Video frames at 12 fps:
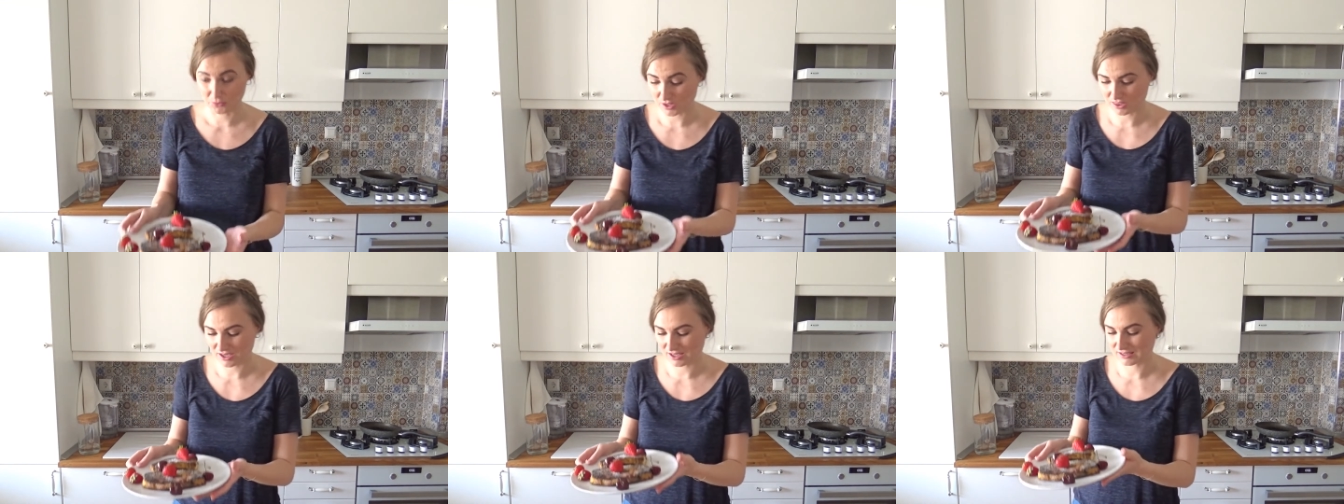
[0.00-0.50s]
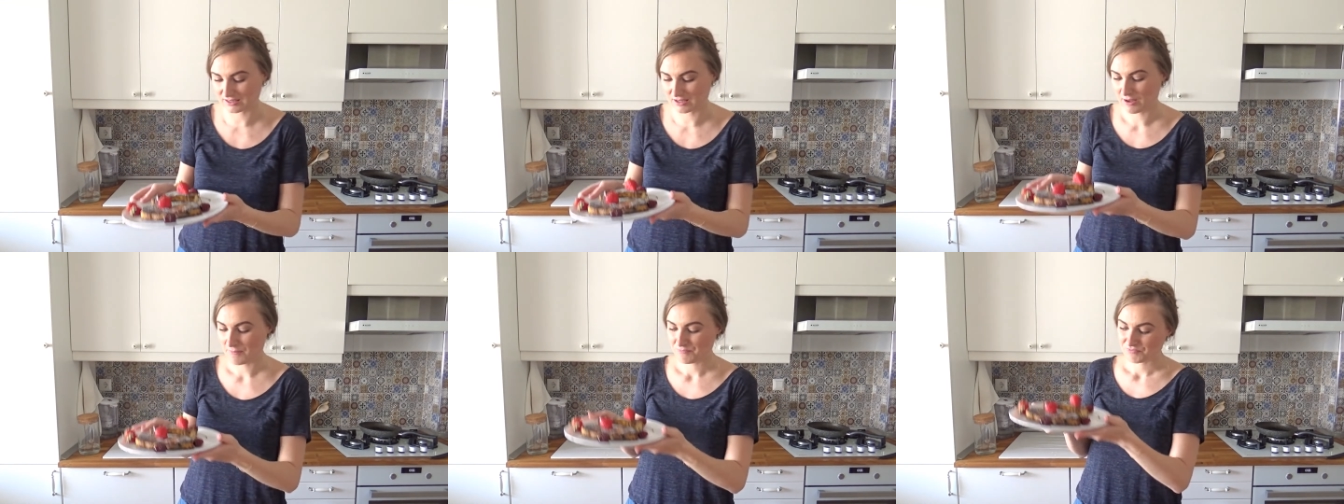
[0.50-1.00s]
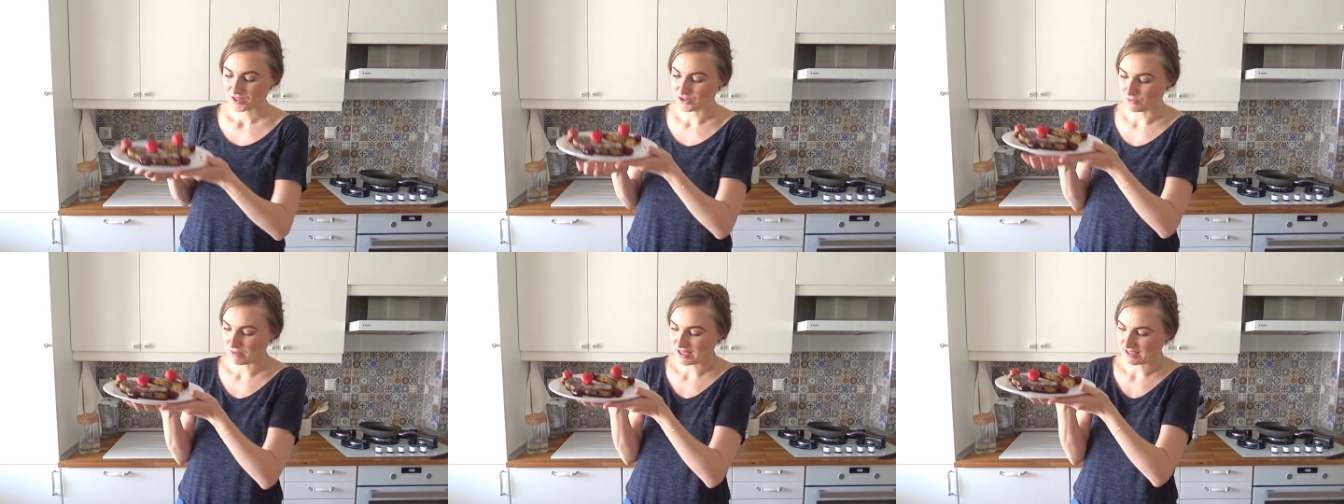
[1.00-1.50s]
with it
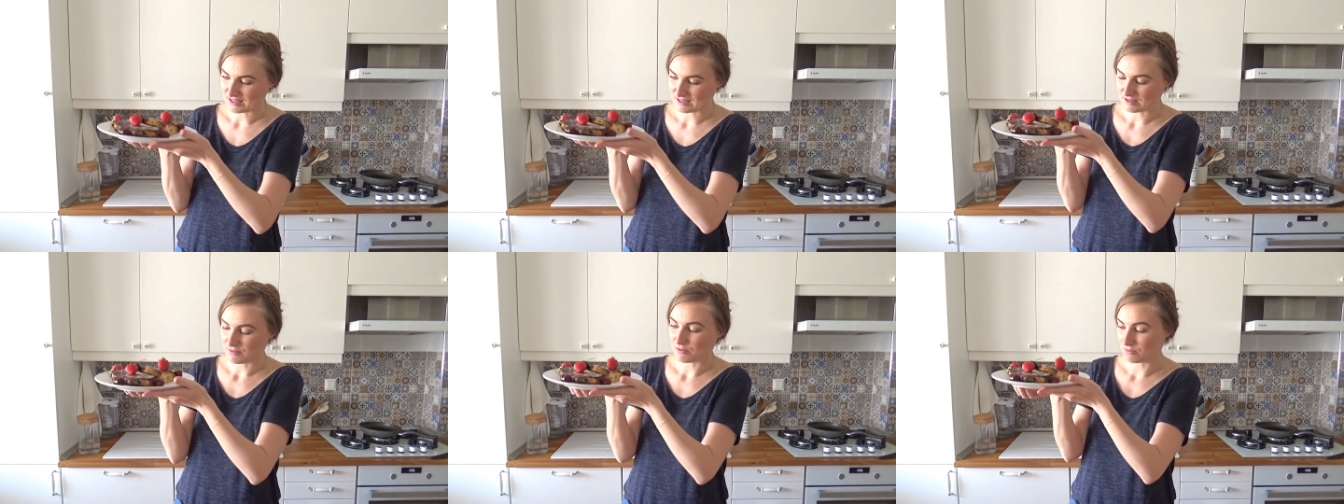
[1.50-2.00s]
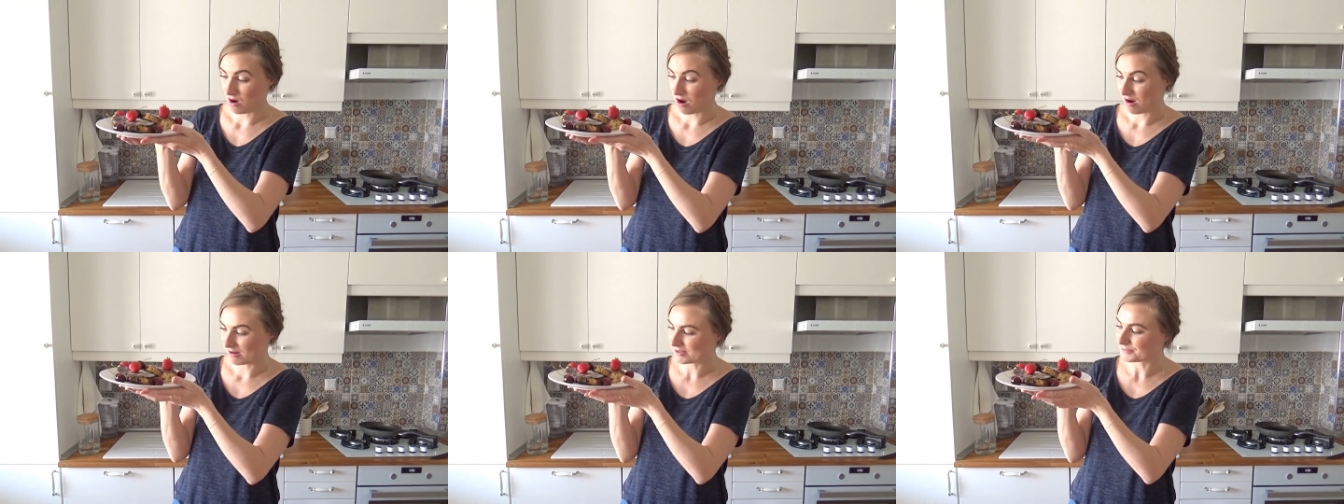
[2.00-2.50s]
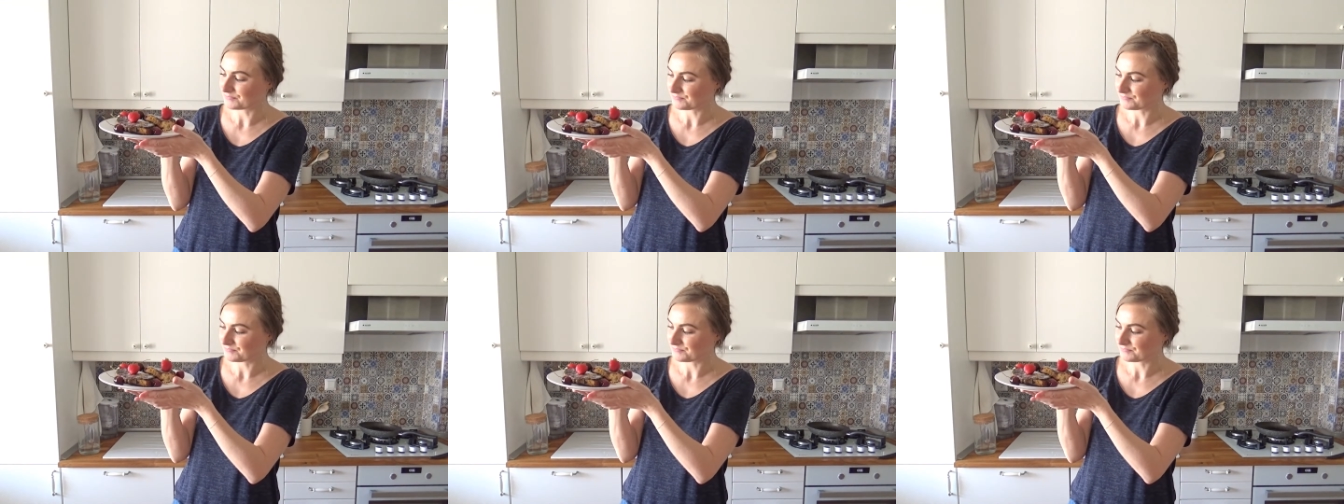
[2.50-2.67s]
to make it wrong.